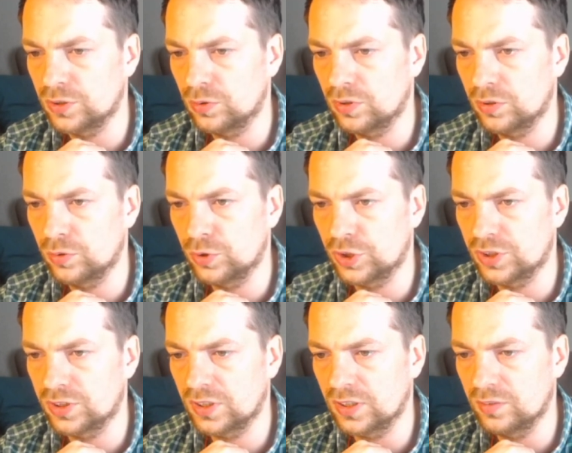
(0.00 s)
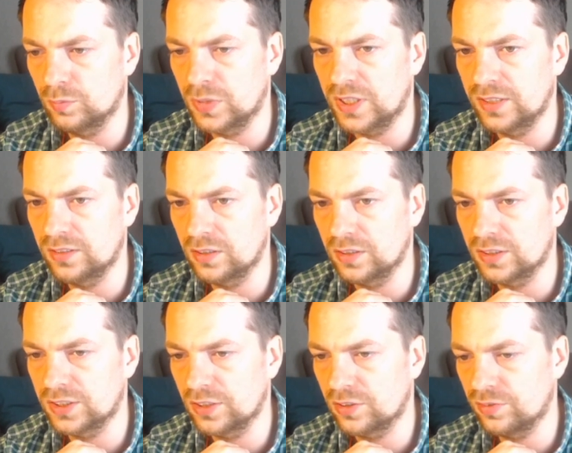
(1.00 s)
you just can blindly
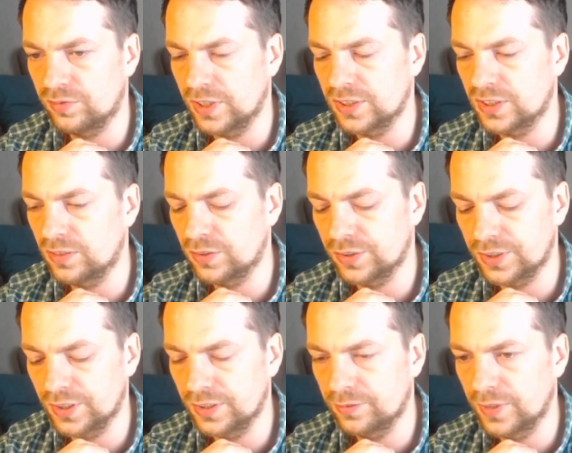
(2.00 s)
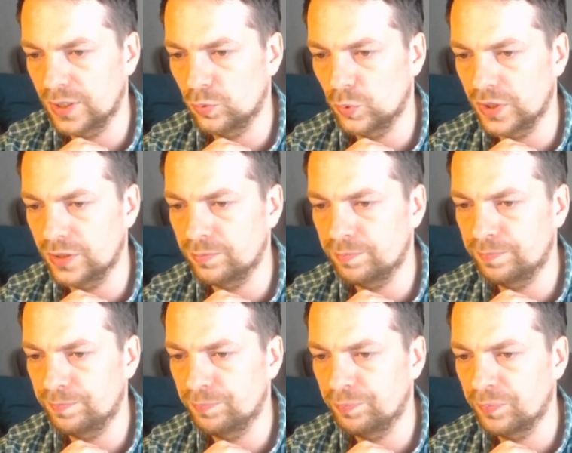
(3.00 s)
sacrifice everything and win.
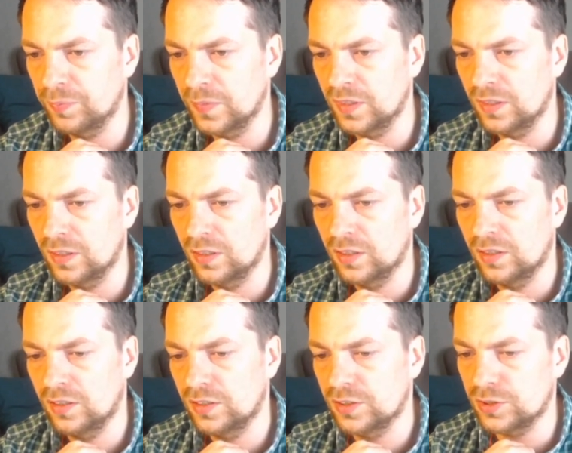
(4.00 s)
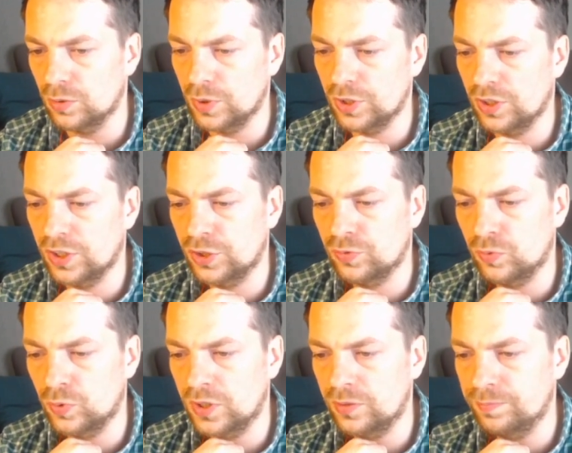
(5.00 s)
So
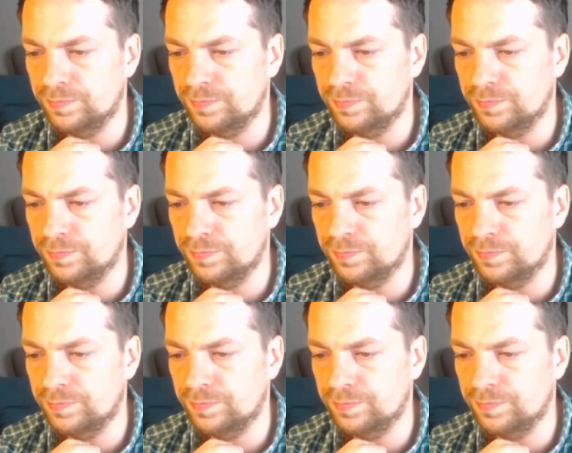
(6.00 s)
h4.